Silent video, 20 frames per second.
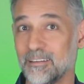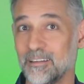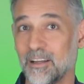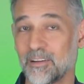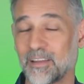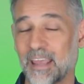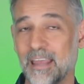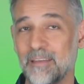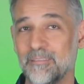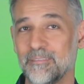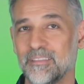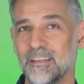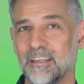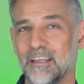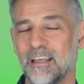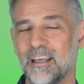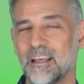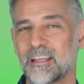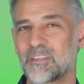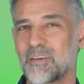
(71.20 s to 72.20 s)
Okay?
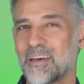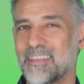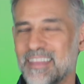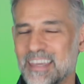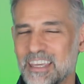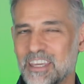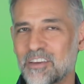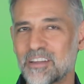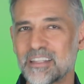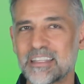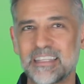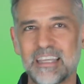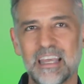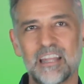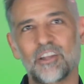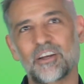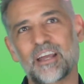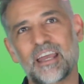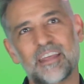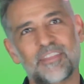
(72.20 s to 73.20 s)
So I think you can see,
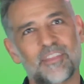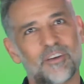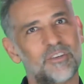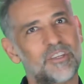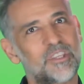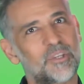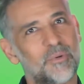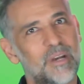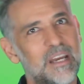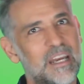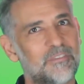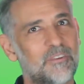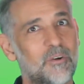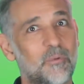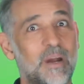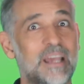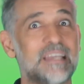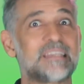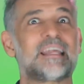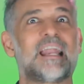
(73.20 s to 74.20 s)
looking at those three different
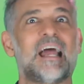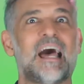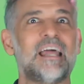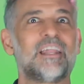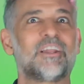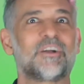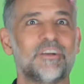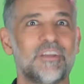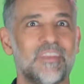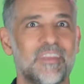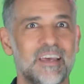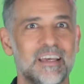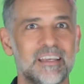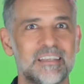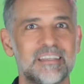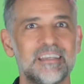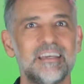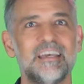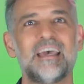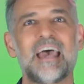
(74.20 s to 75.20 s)
ways that I learned
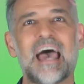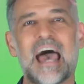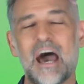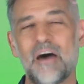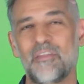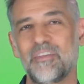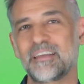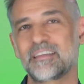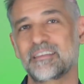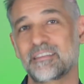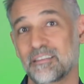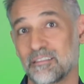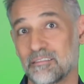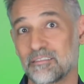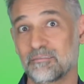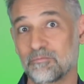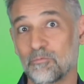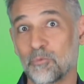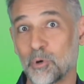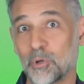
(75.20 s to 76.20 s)
this, how this
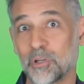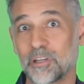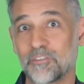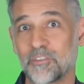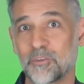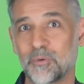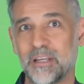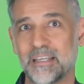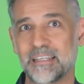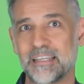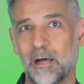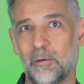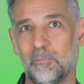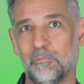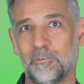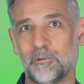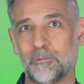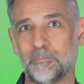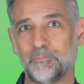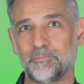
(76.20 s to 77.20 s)
rule of three is
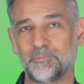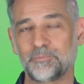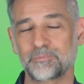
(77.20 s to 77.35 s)
helpful.